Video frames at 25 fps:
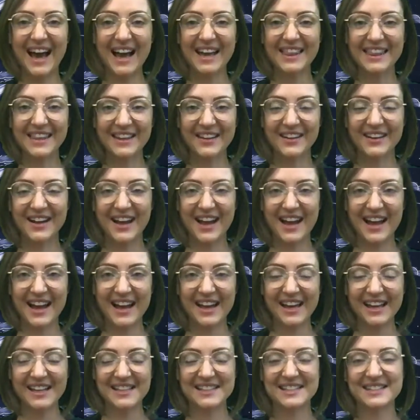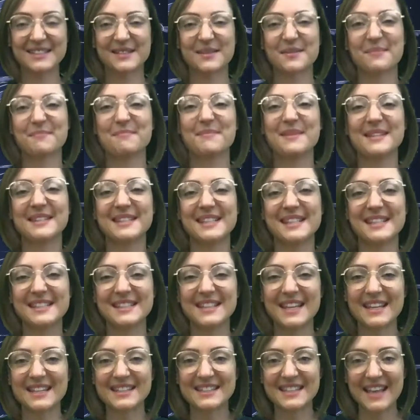Hi there, guys.
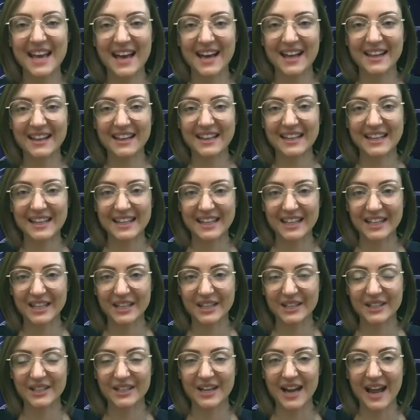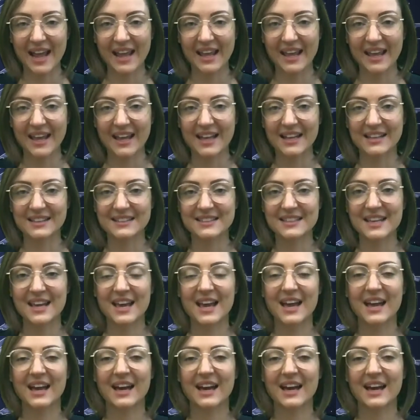Mrs. Santel here, and